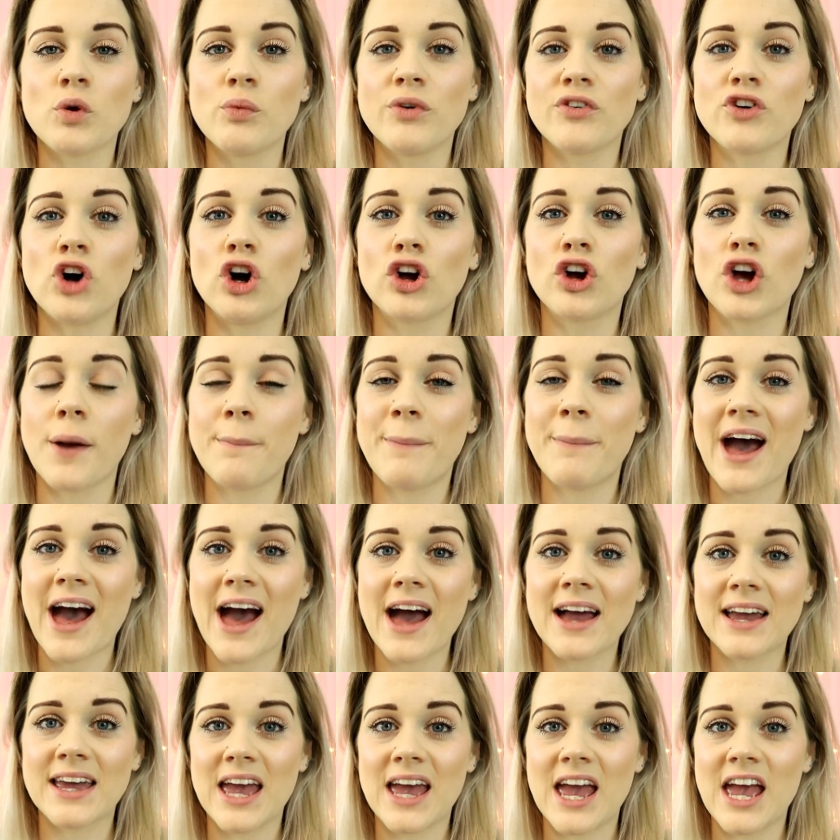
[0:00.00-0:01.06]
we've got to go
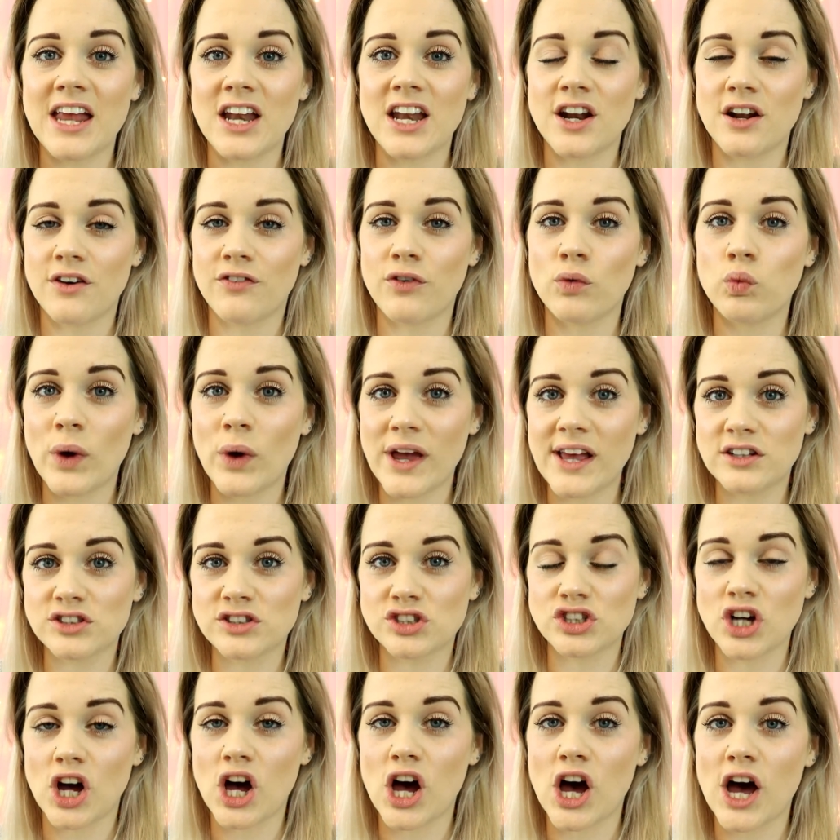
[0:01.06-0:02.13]
back in another
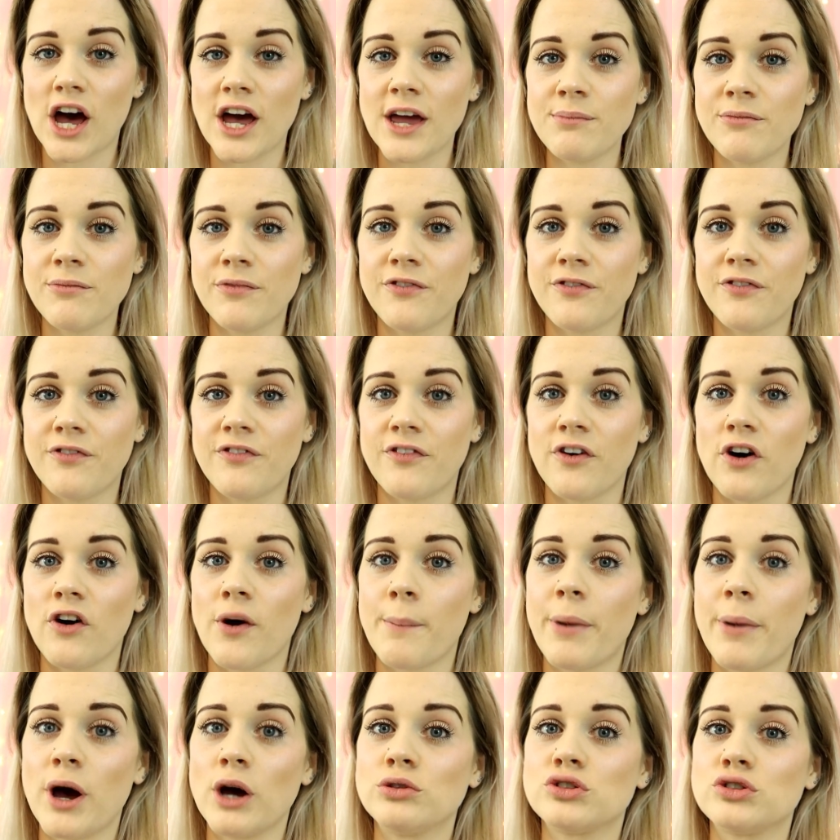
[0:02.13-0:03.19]
week's time for a
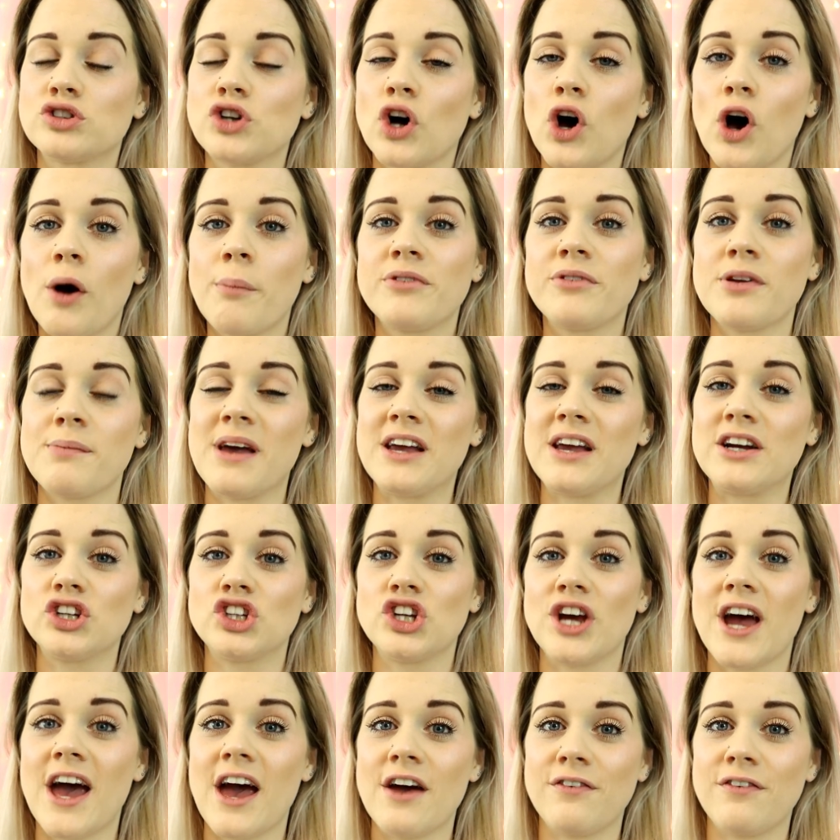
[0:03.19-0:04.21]
post-op to make sure